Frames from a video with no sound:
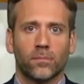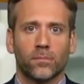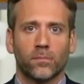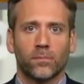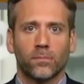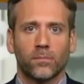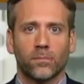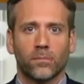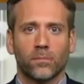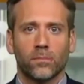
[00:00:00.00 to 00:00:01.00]

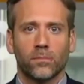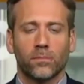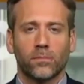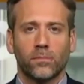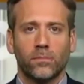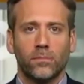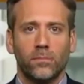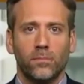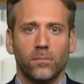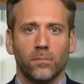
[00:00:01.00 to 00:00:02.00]

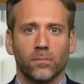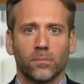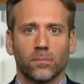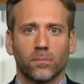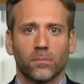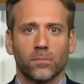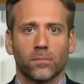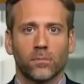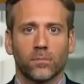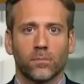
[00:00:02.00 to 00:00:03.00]

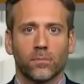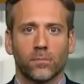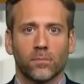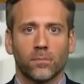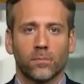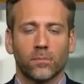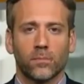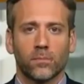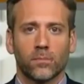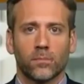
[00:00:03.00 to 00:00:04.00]

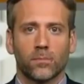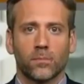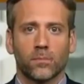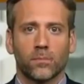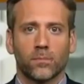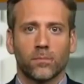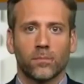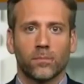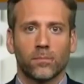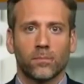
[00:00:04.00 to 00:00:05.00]

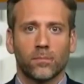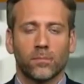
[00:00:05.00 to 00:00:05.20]
[no speech]